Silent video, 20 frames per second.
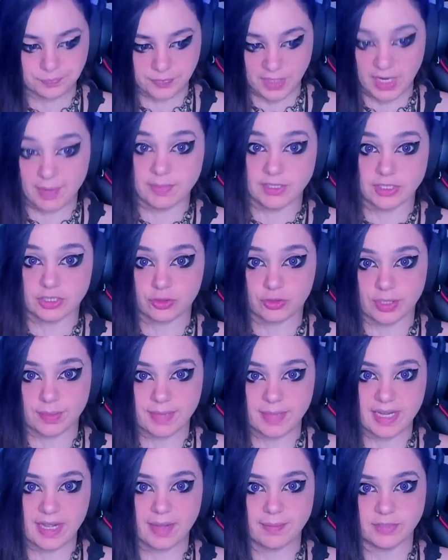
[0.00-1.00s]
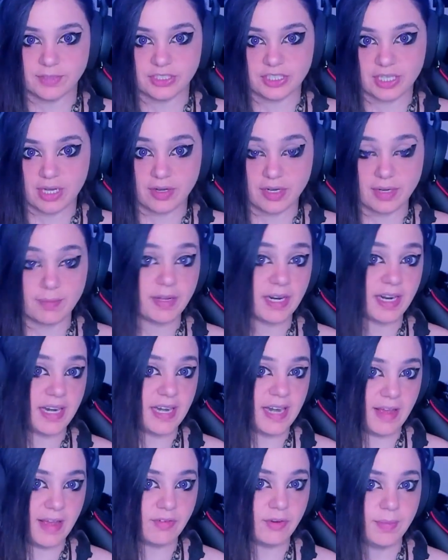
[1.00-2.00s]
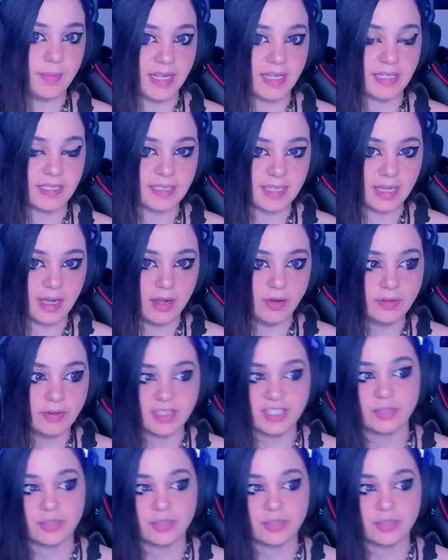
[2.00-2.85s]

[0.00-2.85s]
I've been screaming, I've been shouting, but I never make a sound. This